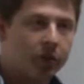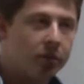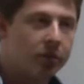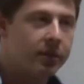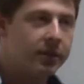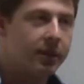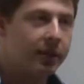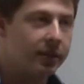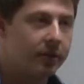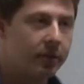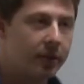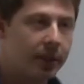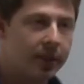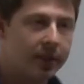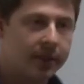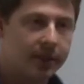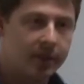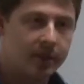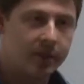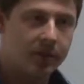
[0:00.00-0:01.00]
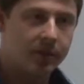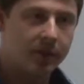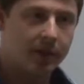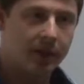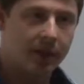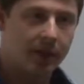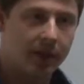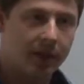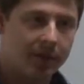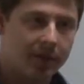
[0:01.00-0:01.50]
2 set makes
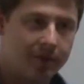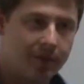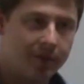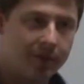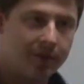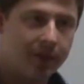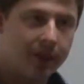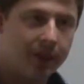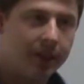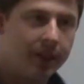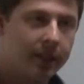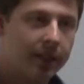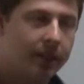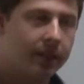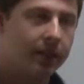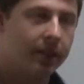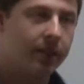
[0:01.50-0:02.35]
a very